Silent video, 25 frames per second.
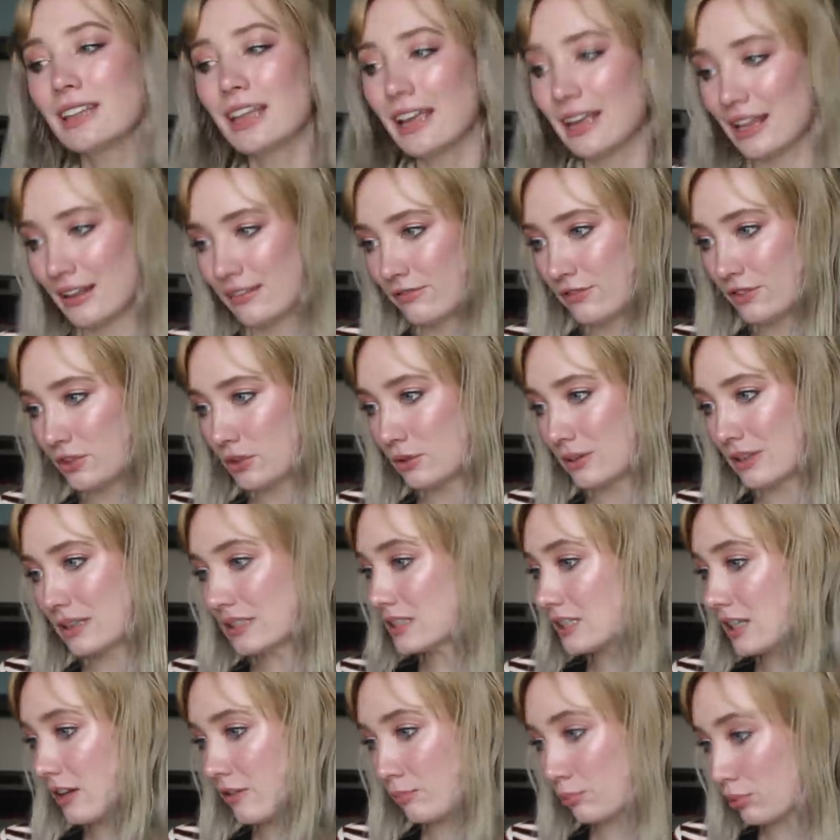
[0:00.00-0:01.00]
the
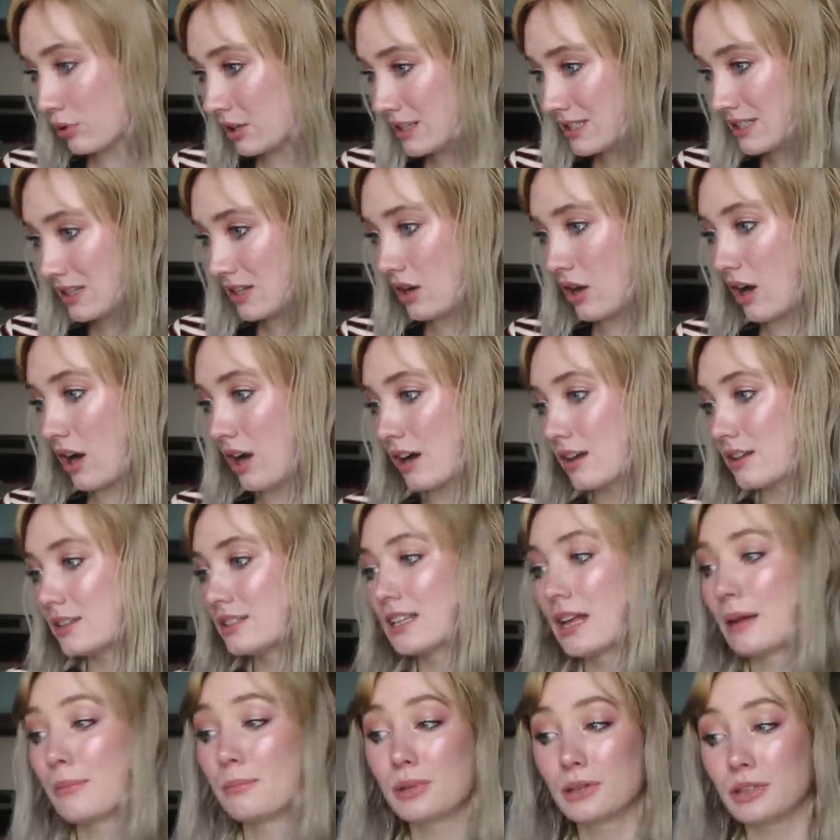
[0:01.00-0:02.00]
influence of prison
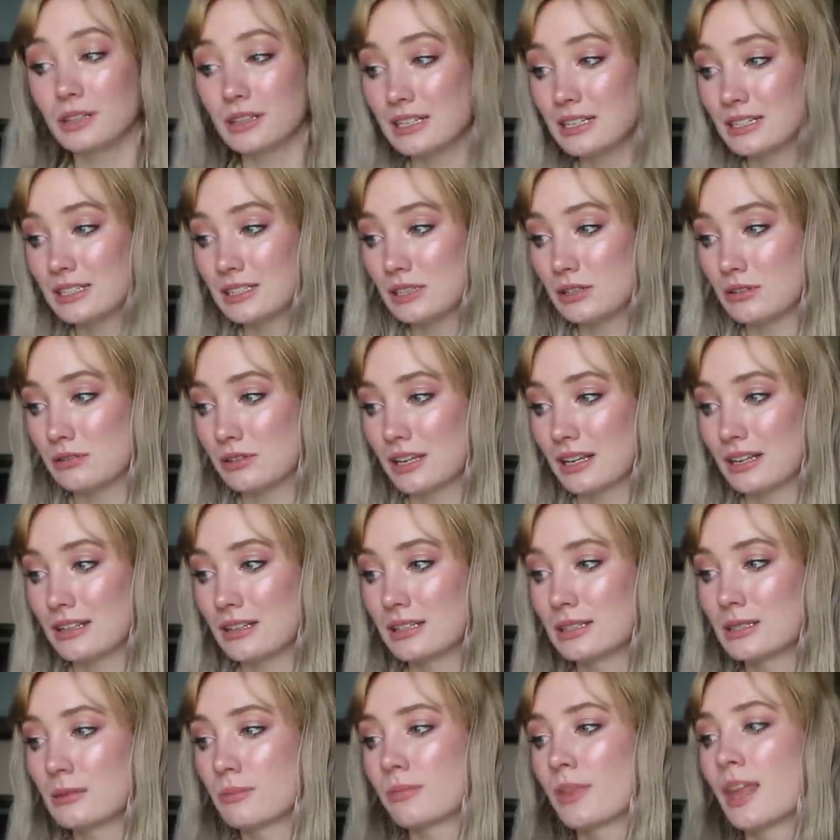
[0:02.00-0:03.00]
guards and police
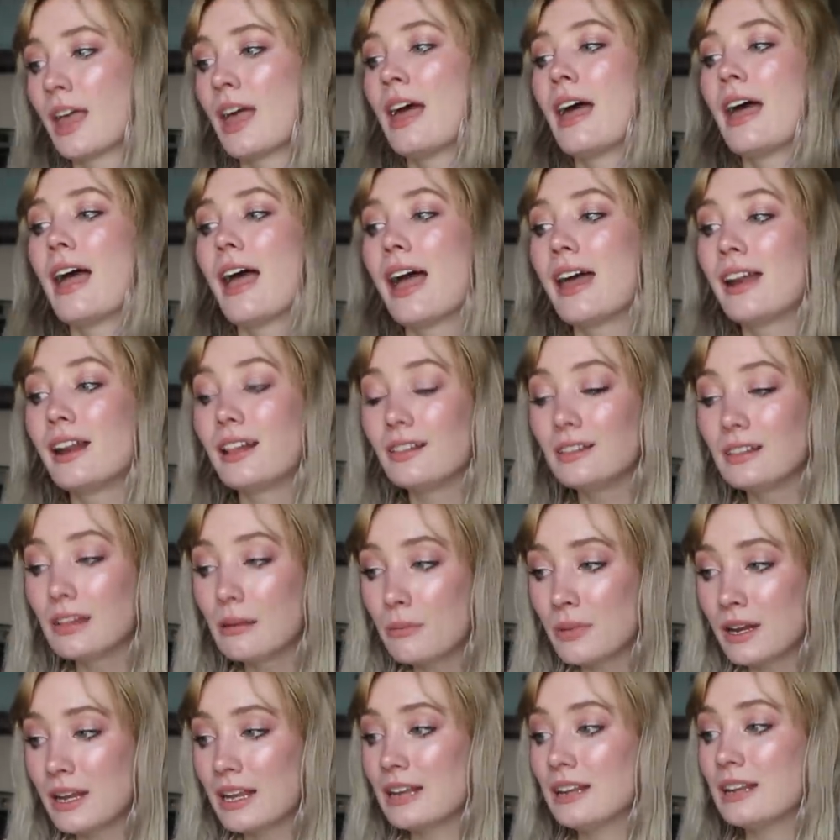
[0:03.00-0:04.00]
unions, and
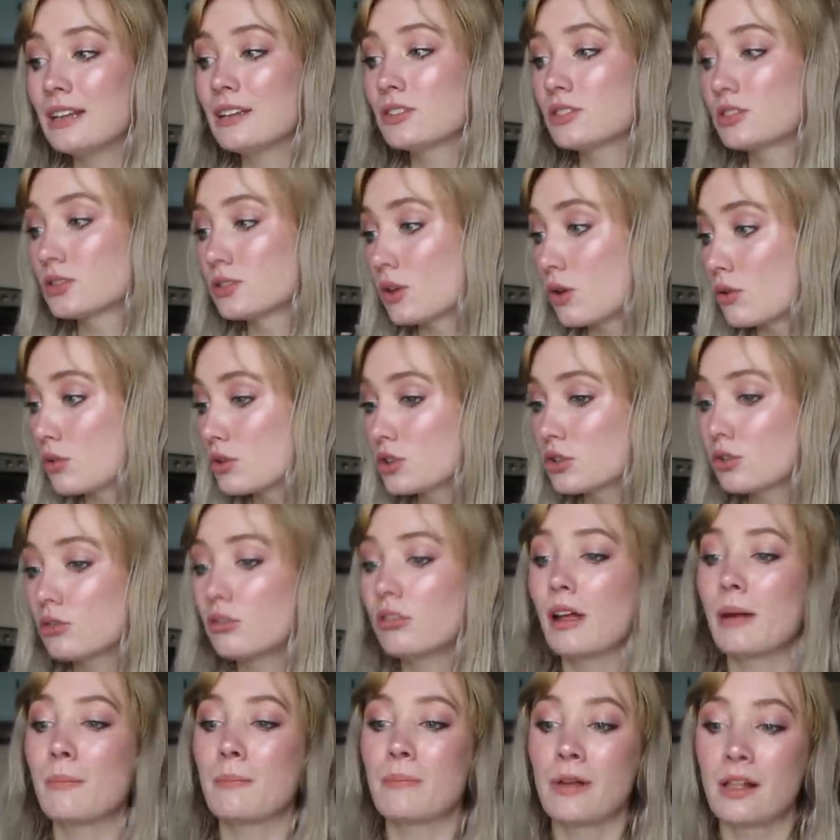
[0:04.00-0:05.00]
eliminating
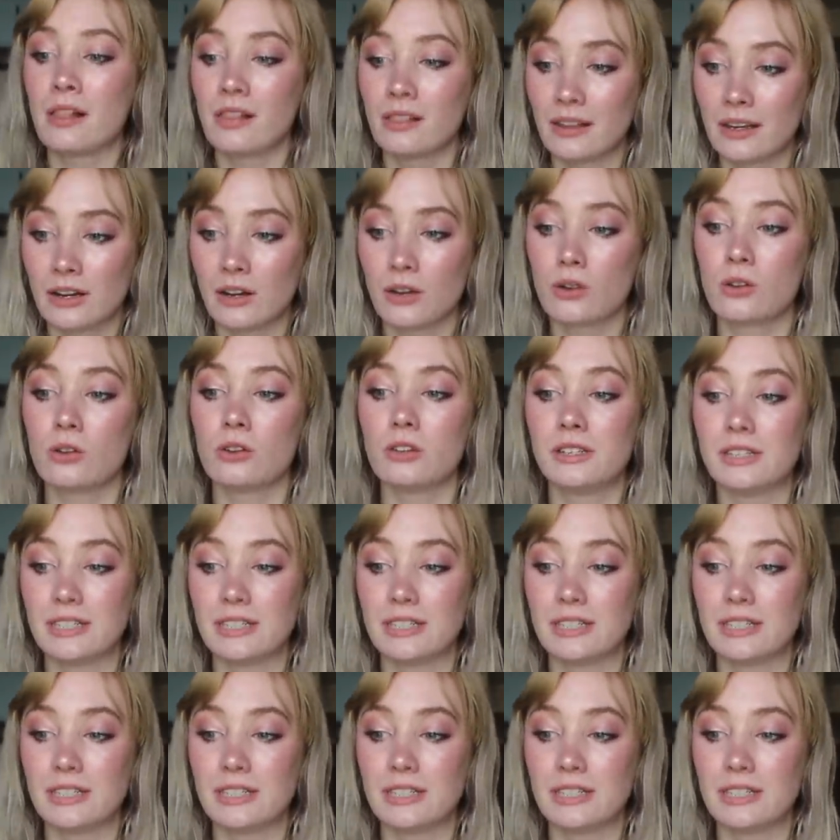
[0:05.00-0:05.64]
social and political